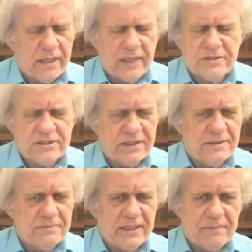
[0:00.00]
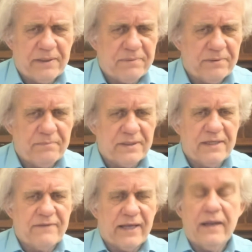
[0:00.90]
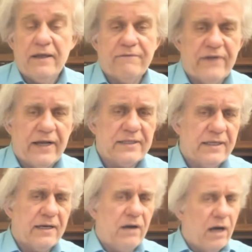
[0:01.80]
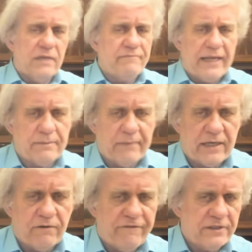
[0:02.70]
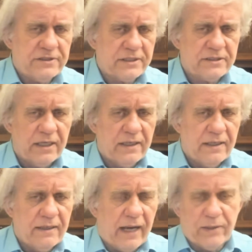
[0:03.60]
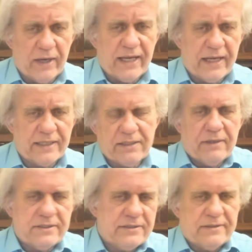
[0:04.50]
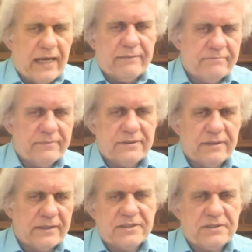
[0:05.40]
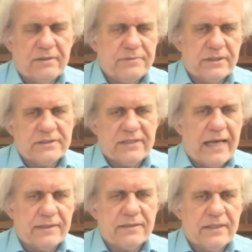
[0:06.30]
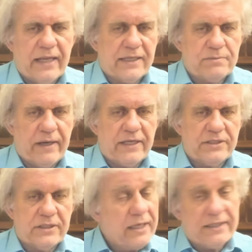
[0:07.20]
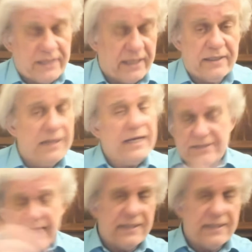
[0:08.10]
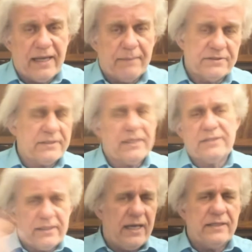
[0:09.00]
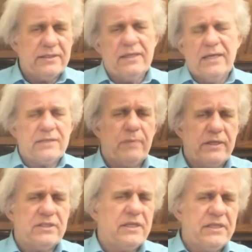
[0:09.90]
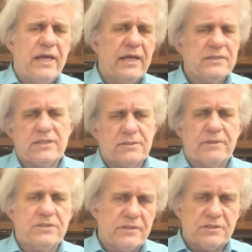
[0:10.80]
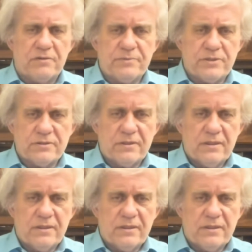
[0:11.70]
And so many people believe that. In fact, all of mathematical physics, on the one hand, they say, well, it's not a description, it's not an explanation. Then they say exactly the opposite. They say, yeah, the explanation in the end is just a bunch of descriptions.